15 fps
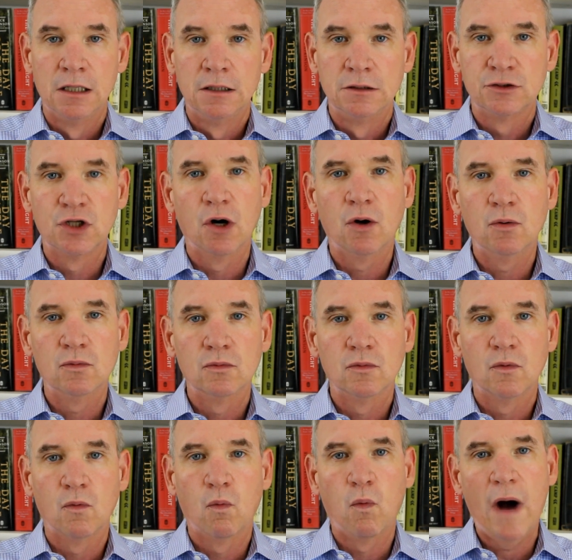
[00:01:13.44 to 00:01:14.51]
So
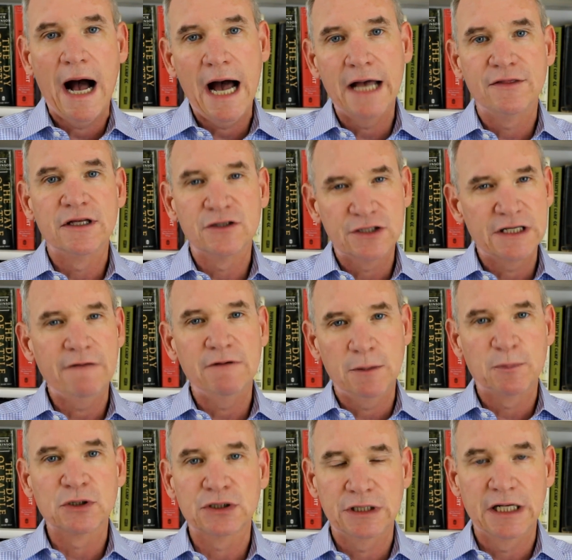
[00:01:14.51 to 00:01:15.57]
why the
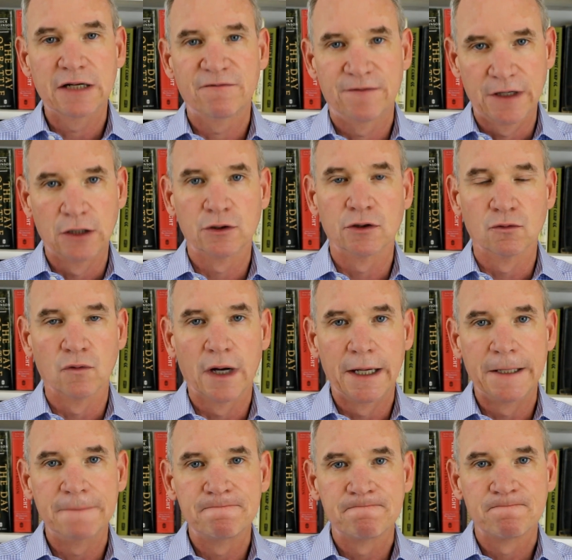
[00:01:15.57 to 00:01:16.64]
70% failure
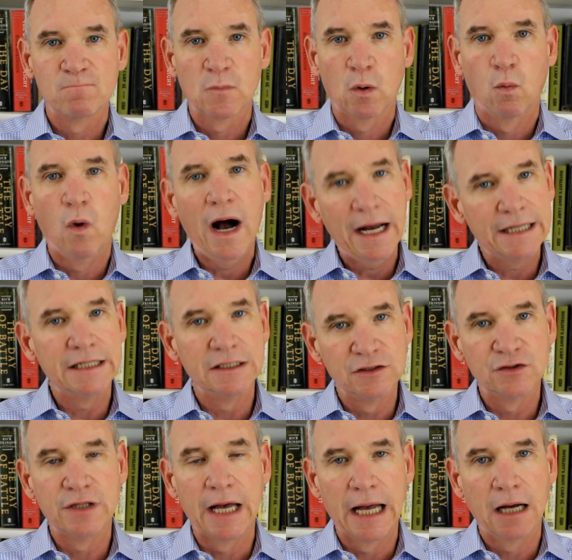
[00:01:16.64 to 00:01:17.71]
rate? Why
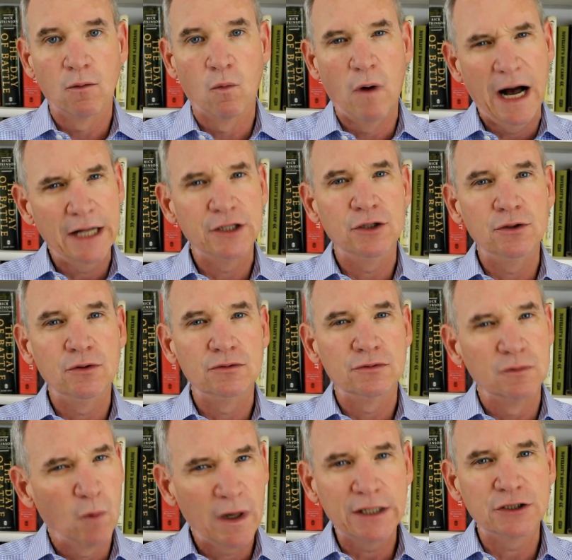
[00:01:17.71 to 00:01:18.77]
is that? Why
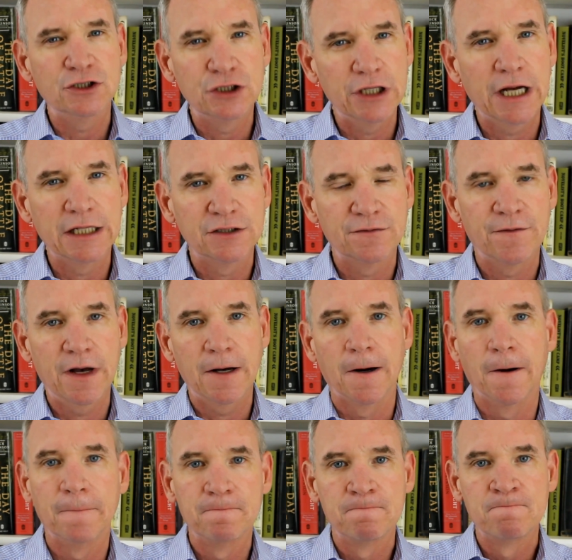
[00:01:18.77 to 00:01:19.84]
does change
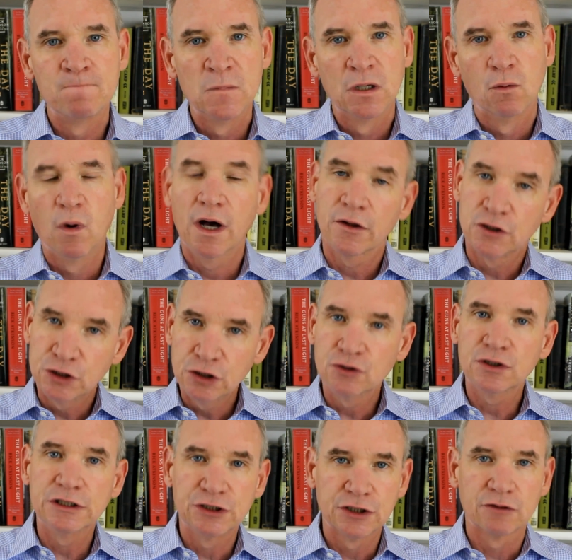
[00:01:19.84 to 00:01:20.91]
fail? Well, there's
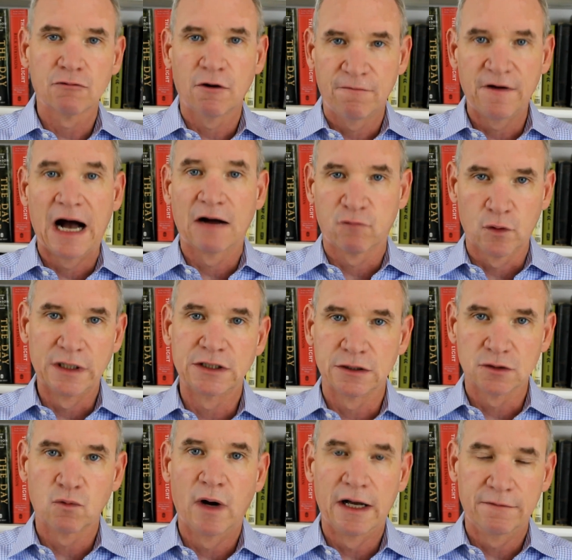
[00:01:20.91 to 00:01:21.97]
usually general 5
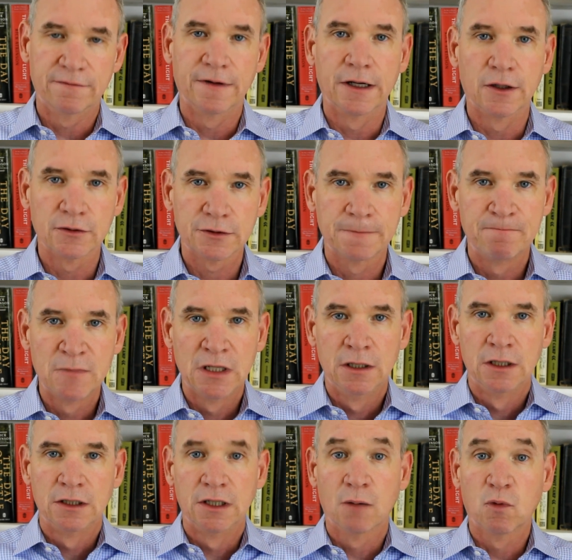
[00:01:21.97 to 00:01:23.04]
reasons why it fails.
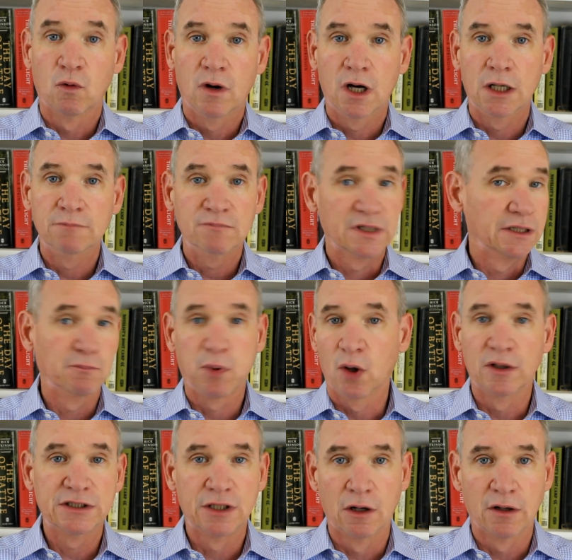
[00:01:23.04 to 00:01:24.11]
Number one, the
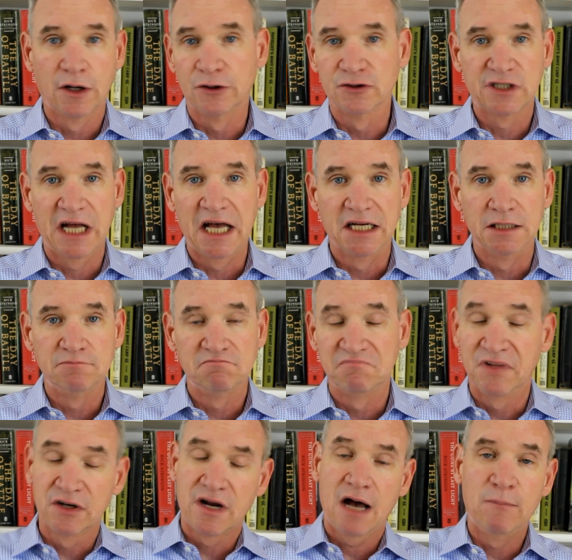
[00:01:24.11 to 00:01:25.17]
employees don't understand it.
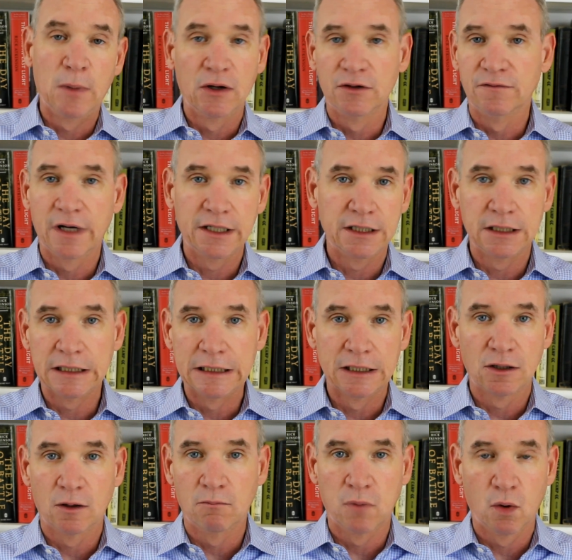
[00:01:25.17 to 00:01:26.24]
They're not motivated to
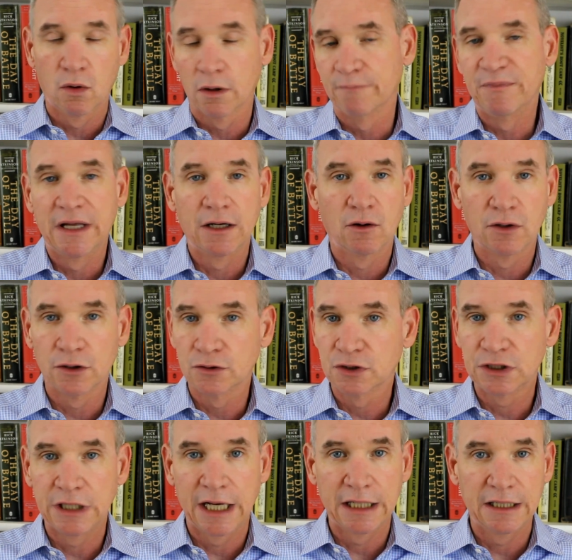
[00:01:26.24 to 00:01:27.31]
get on board. They don't
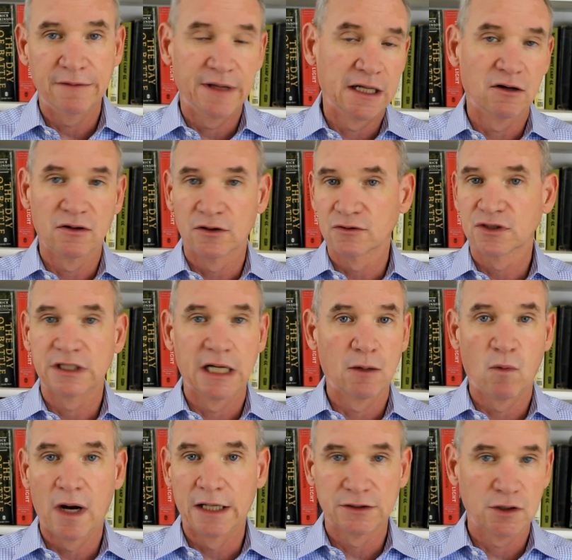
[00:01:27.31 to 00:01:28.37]
understand it. They don't
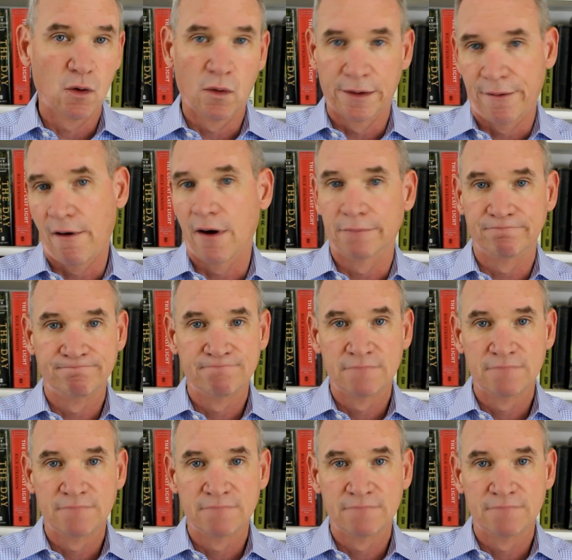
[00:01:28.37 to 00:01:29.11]
understand why it's going on.